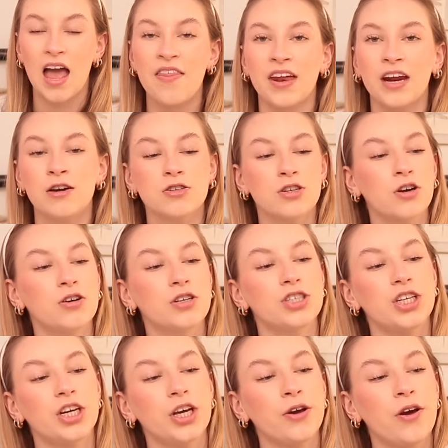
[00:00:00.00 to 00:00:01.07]
And then I also got
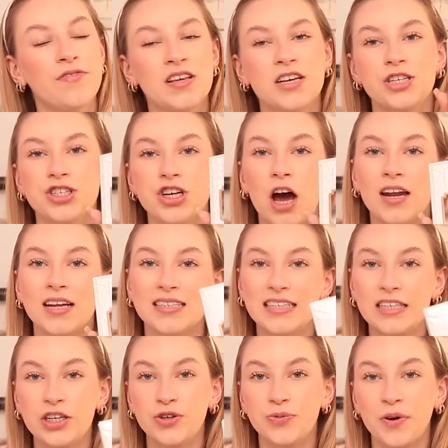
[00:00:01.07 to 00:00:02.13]
two of these Charlotte
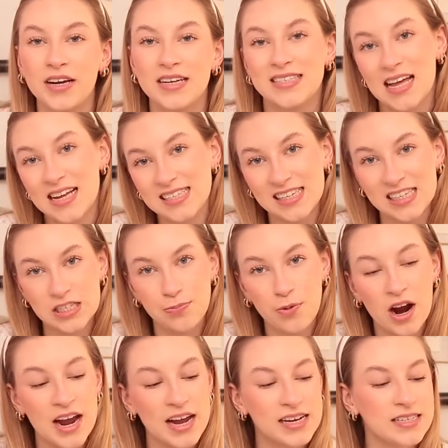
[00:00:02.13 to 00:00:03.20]
Tilbury setting
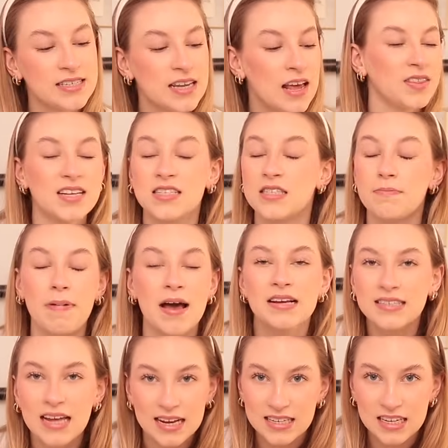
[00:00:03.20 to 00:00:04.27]
sprays. This is the best
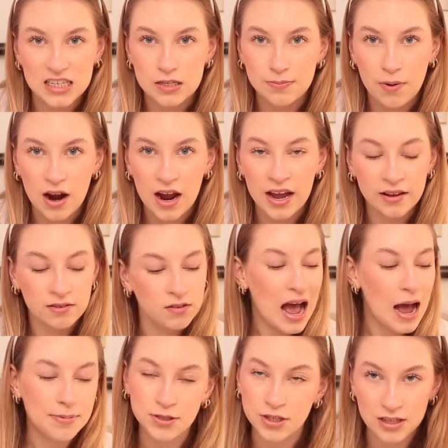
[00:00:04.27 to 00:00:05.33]
setting spray,
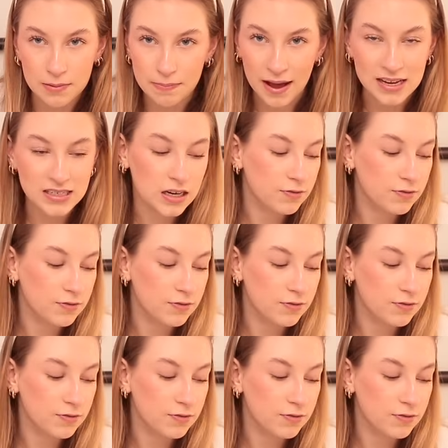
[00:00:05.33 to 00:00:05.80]
absolutely the best.